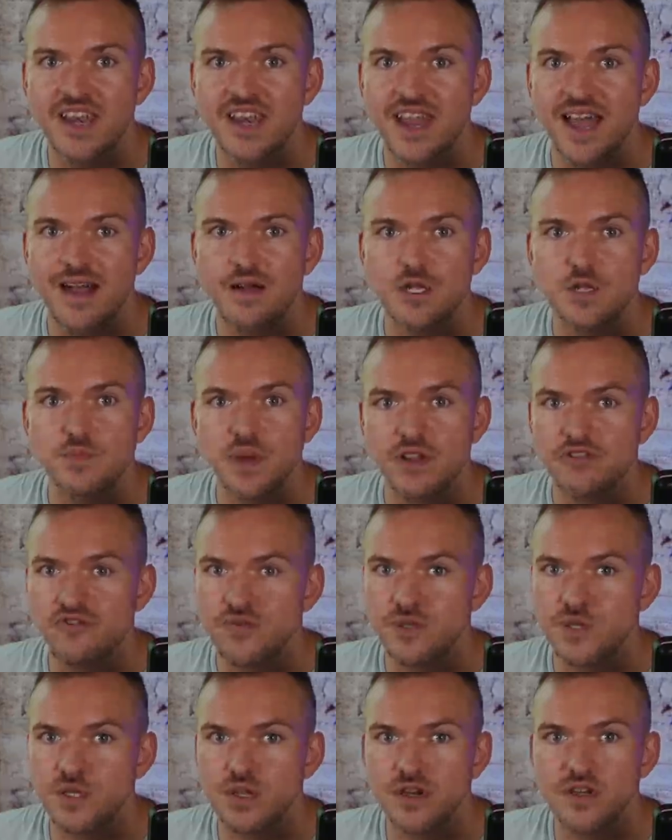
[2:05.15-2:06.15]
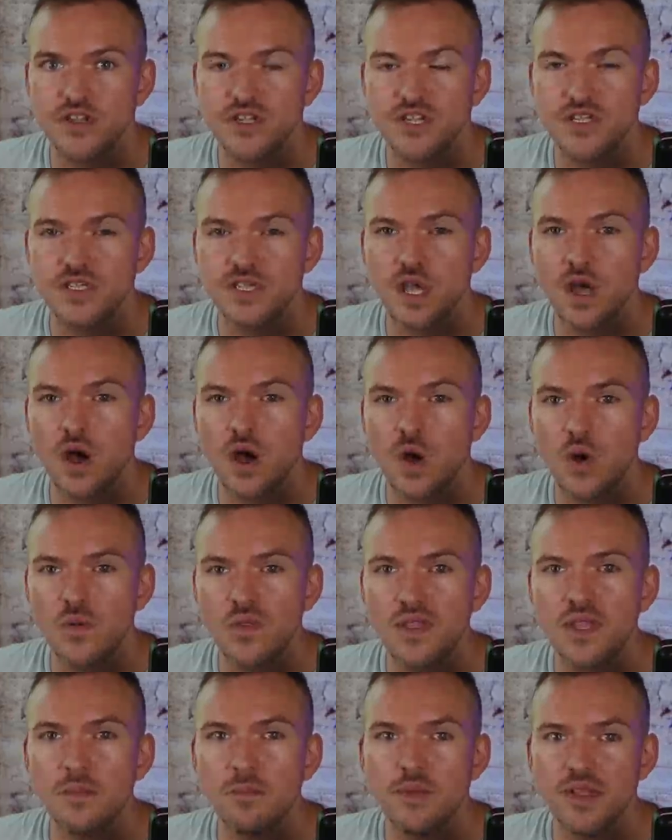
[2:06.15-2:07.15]
Now, Spectral Surge is the
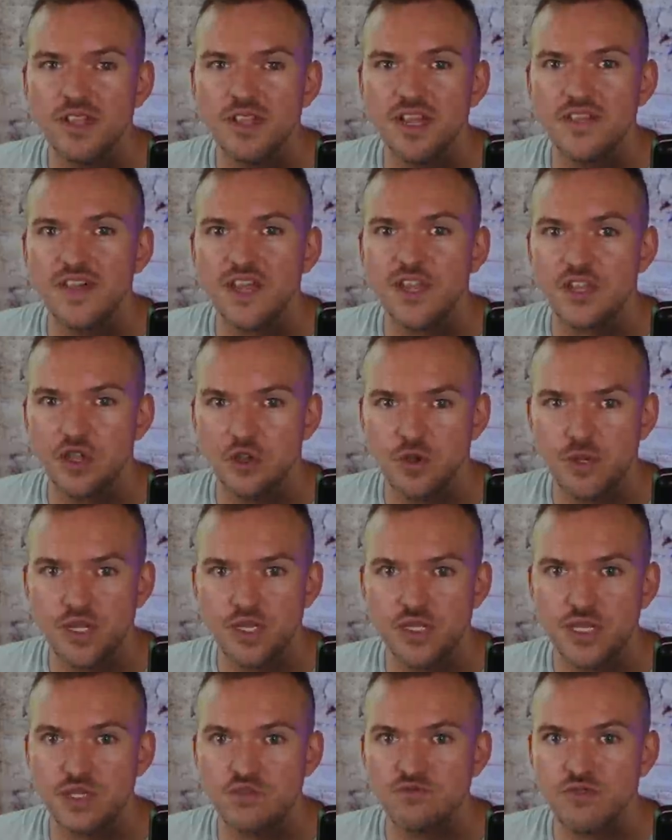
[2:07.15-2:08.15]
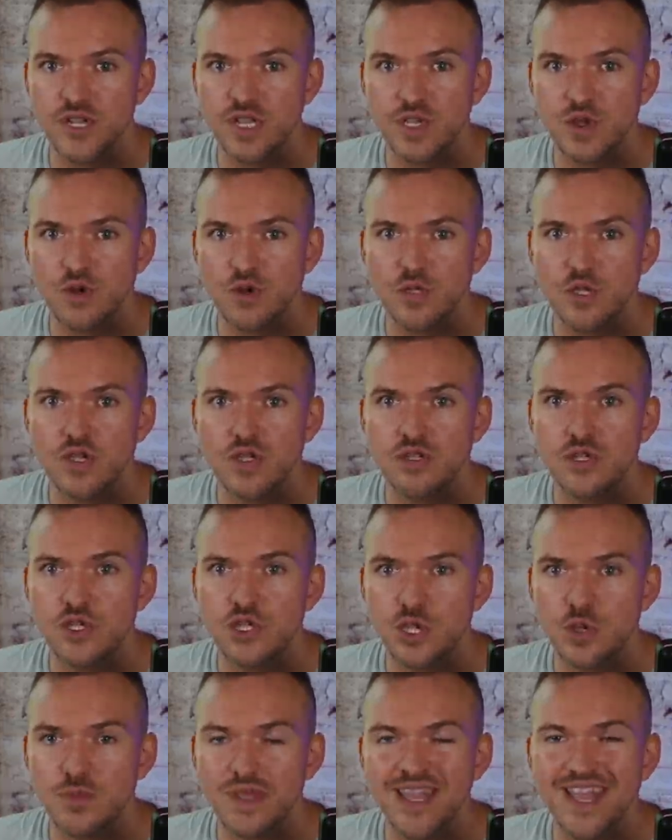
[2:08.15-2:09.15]
only ability that uses this resource,
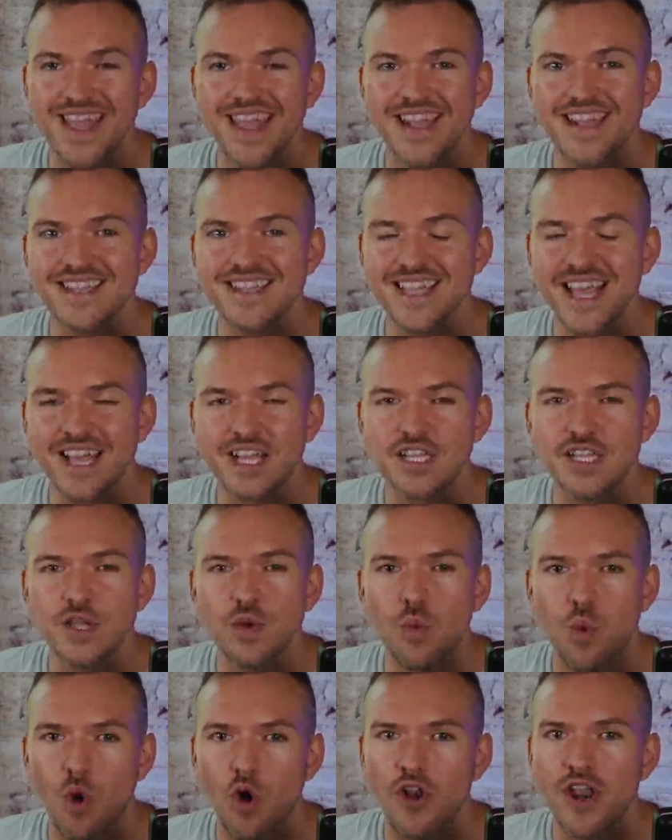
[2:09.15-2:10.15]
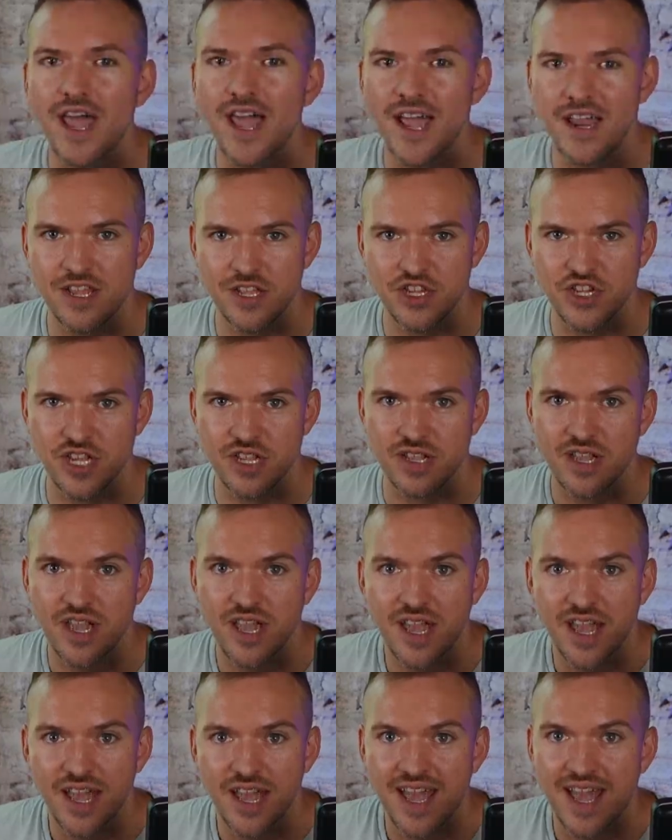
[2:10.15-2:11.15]
consuming exactly 1 energy.
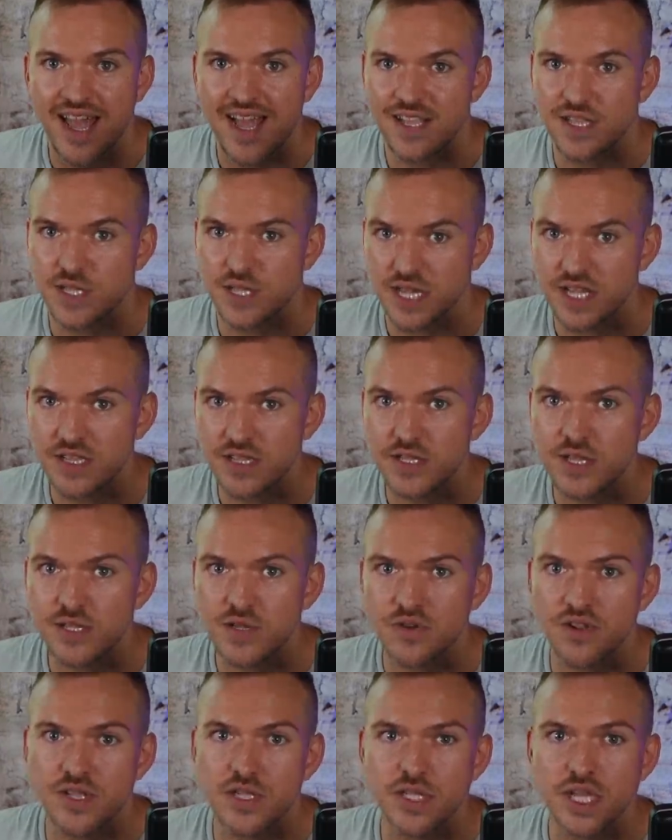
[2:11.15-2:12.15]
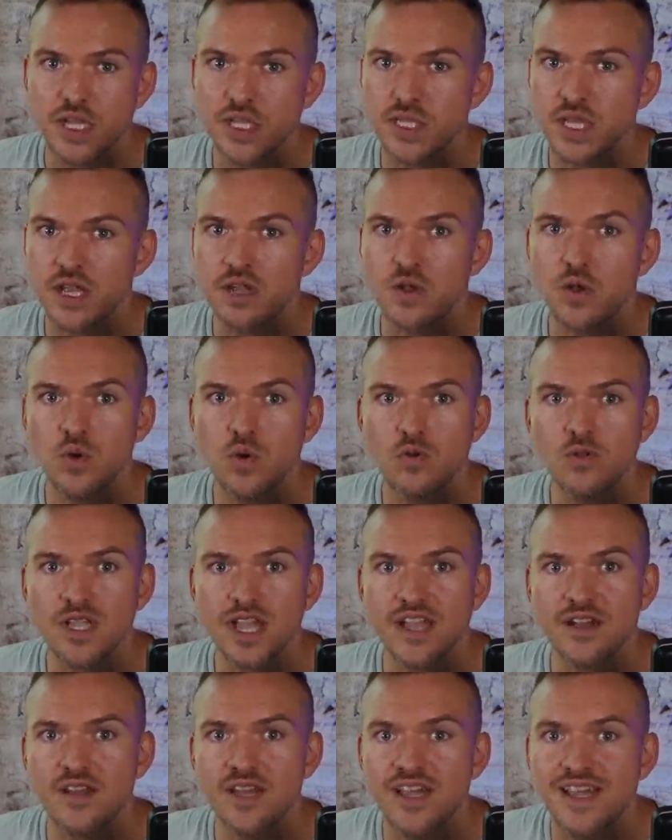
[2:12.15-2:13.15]
And since it's on a 6-second
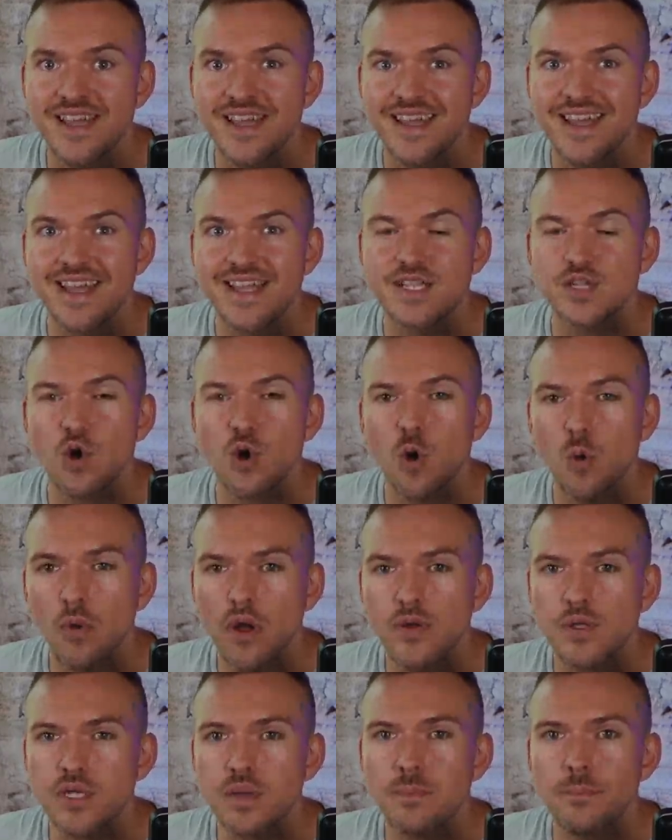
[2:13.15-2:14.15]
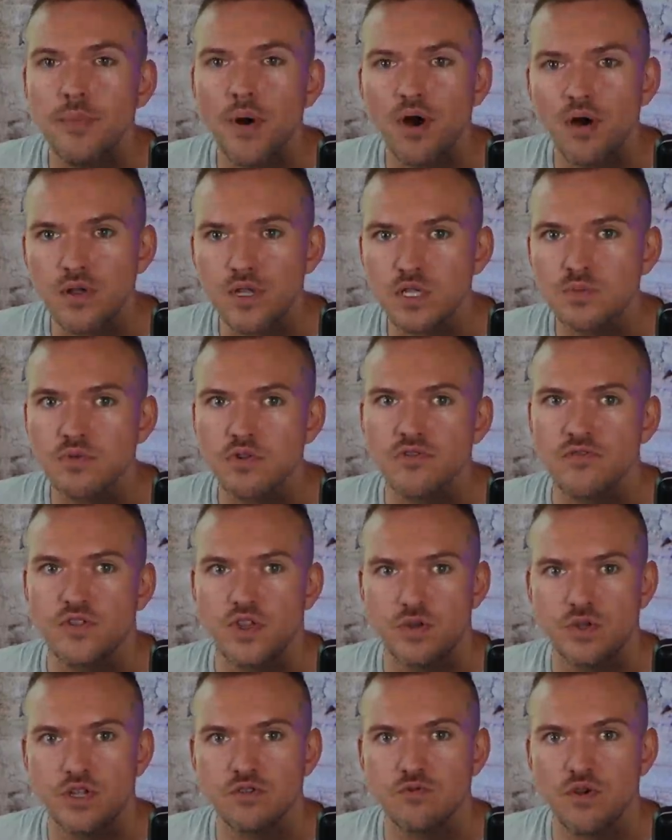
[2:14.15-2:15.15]
cooldown, it is almost impossible
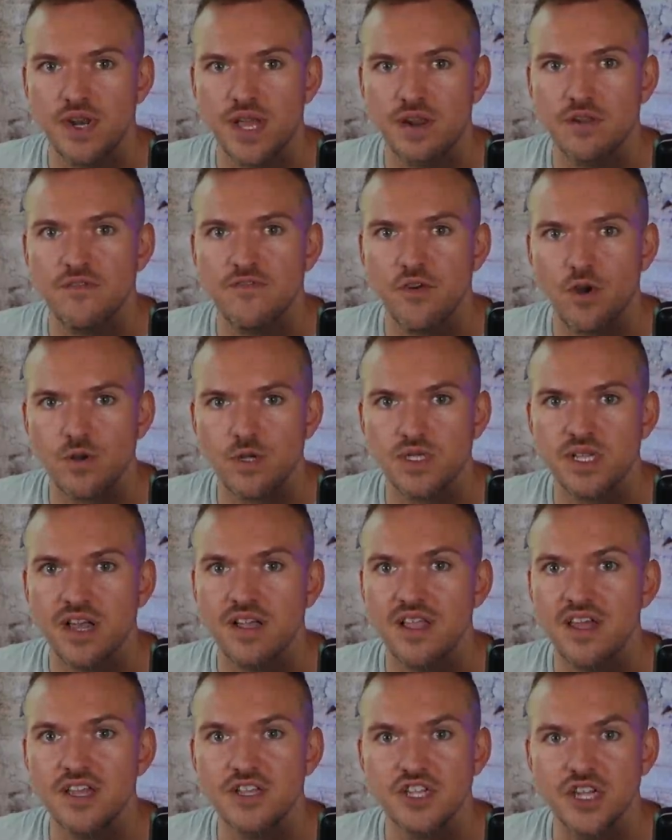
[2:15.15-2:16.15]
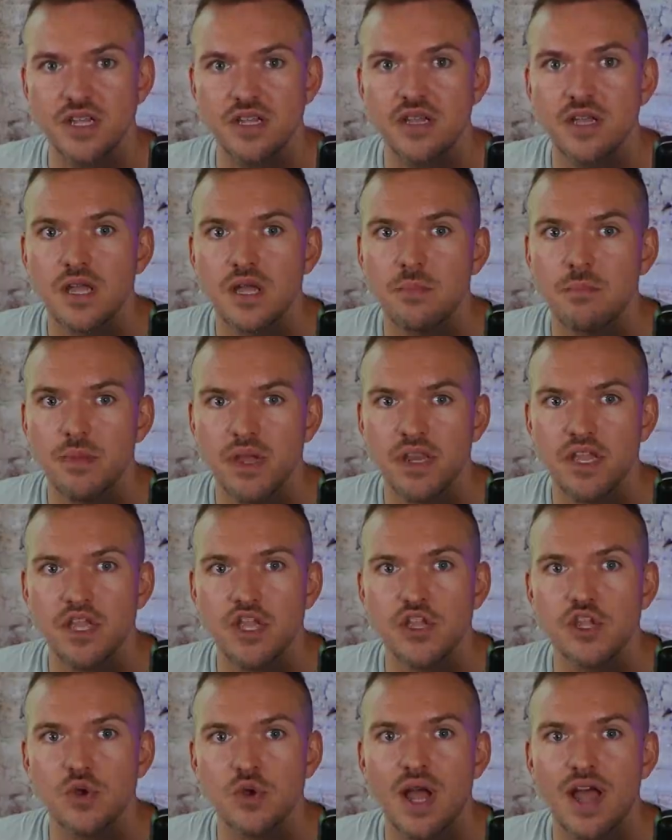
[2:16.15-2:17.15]
for you to run out of Foxtail energy,
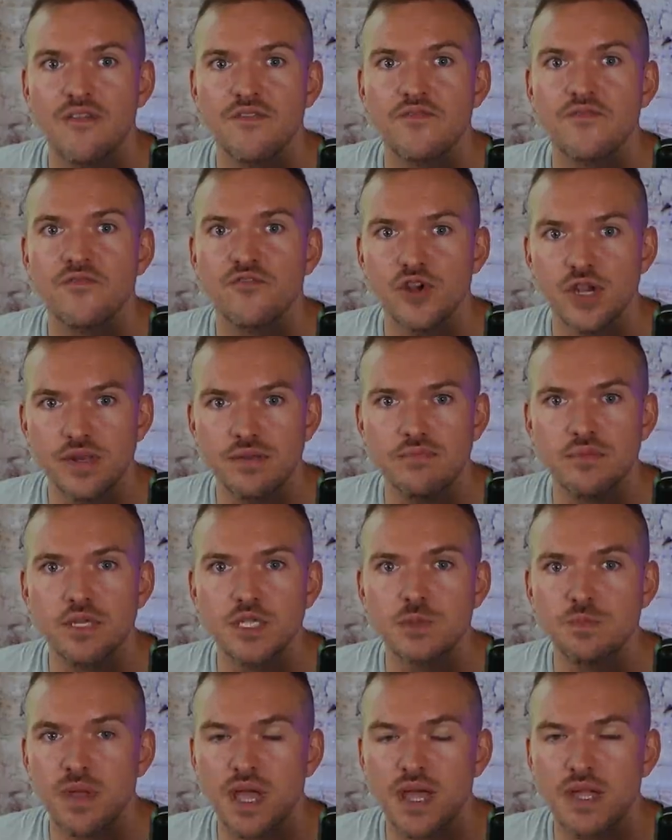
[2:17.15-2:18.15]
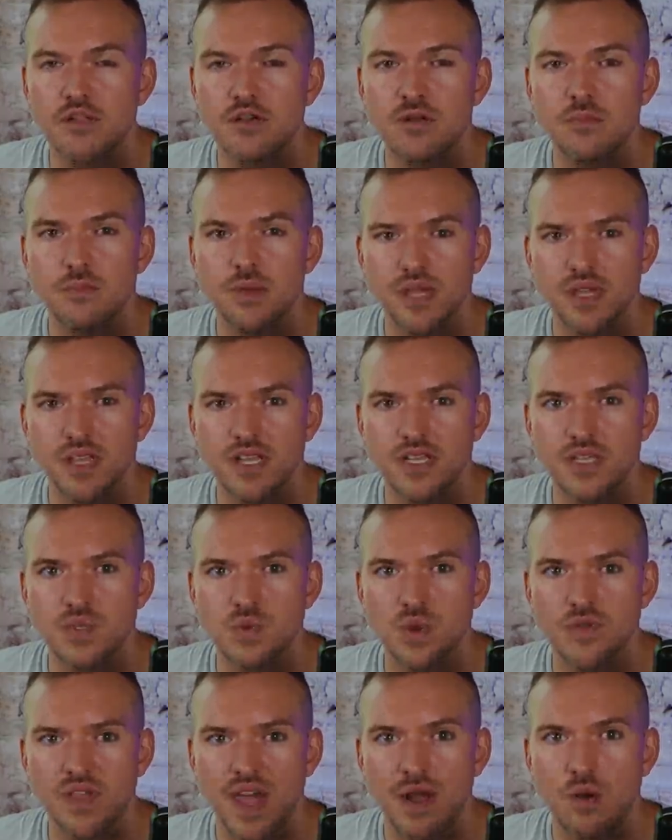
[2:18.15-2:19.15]
meaning you have freedom to span your
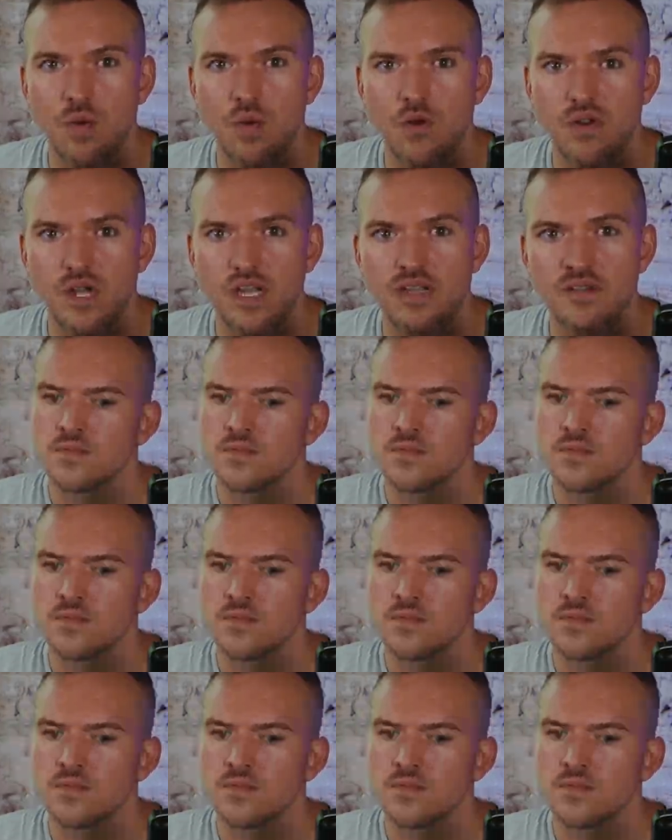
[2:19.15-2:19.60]
abilities without worry.